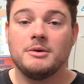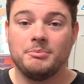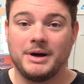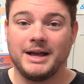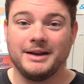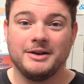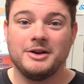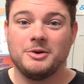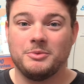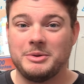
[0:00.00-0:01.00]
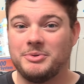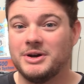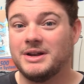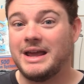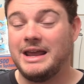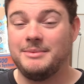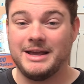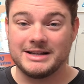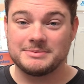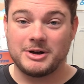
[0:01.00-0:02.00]
But we put
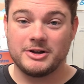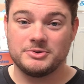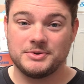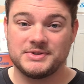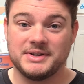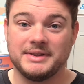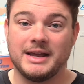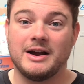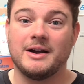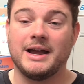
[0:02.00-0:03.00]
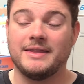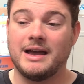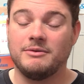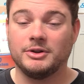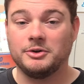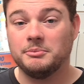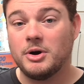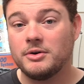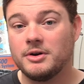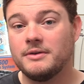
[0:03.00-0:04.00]
ABS modules in there and they have a little
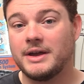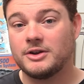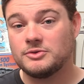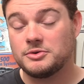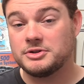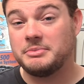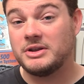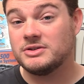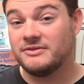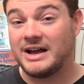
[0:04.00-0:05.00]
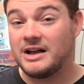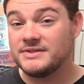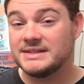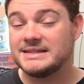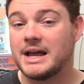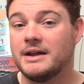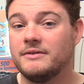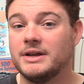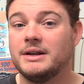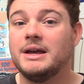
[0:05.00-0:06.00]
motor that controls a bunch of valves inside
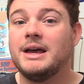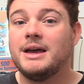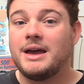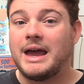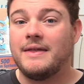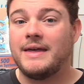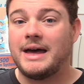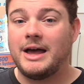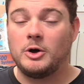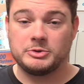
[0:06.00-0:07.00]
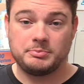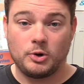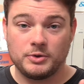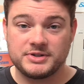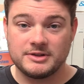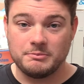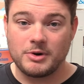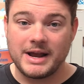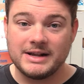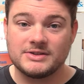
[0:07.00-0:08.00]
of it, and that helps pulse the
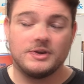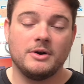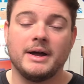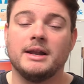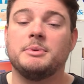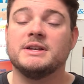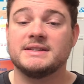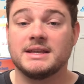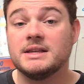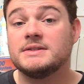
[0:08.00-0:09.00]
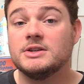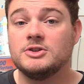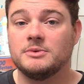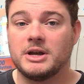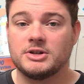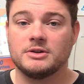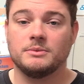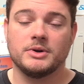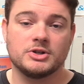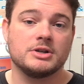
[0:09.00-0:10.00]
brakes so you don't end up in a skid
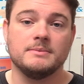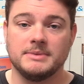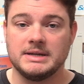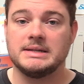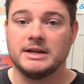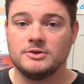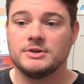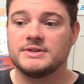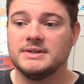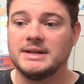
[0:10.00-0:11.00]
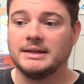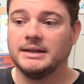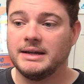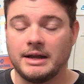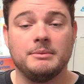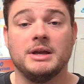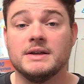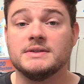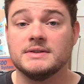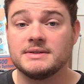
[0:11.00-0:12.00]
situation, which can be dangerous and deadly. And
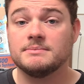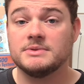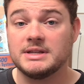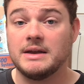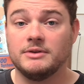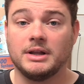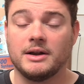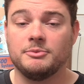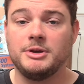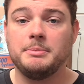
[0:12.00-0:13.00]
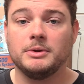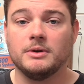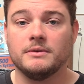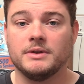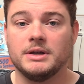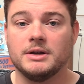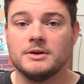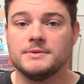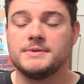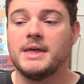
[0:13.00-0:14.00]
ABS has saved a lot of people over the
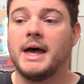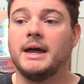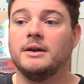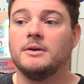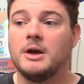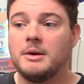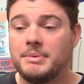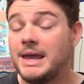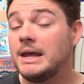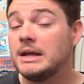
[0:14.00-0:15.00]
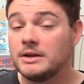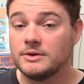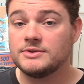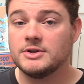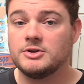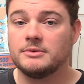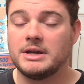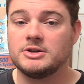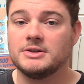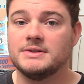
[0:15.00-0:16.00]
years that panic in those
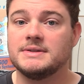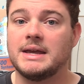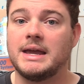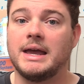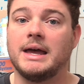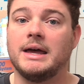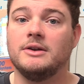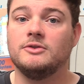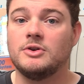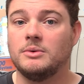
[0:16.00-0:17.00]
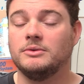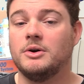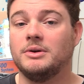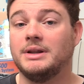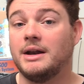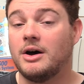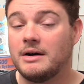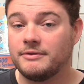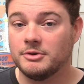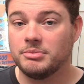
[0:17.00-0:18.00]
situations and don't know to let
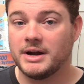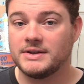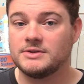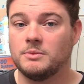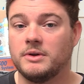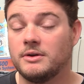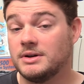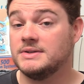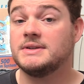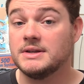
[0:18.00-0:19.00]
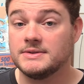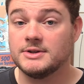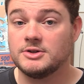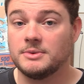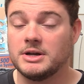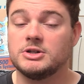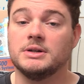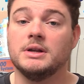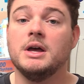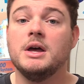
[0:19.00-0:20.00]
off the brakes when they're in a skid situation.